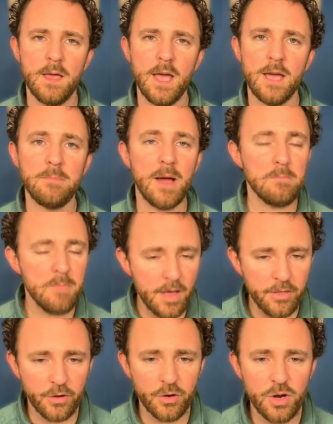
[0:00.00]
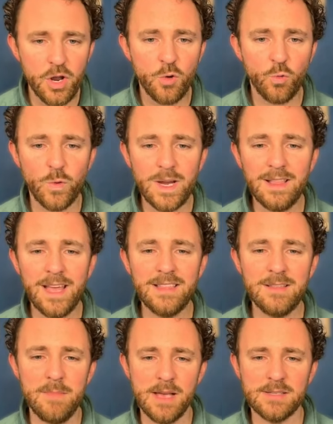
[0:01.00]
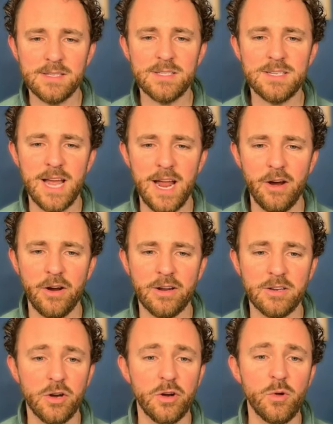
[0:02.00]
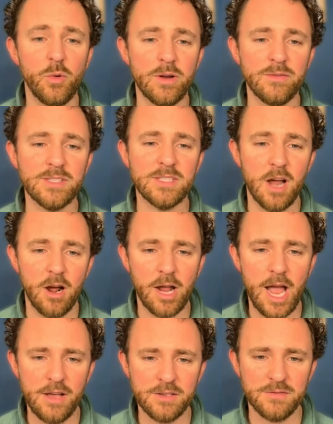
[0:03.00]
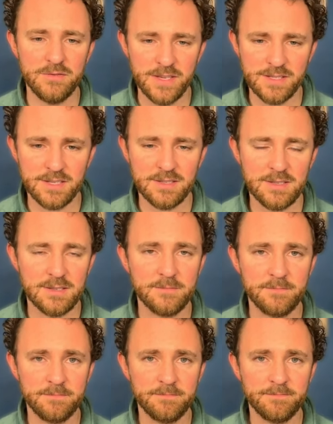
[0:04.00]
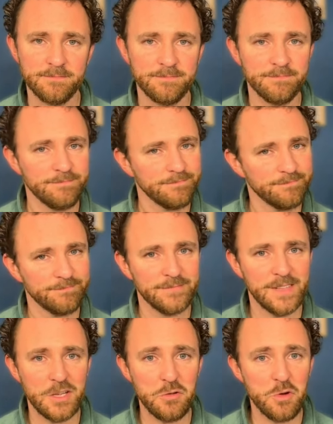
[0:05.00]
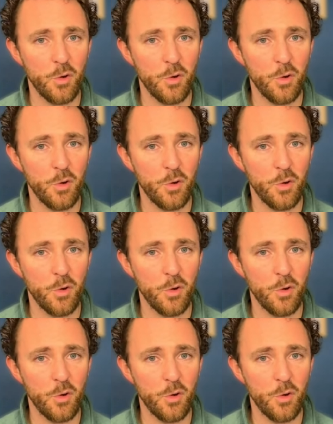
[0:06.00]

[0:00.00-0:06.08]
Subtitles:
and my mother relayed the message to Eric during one of his doghouse visits." You know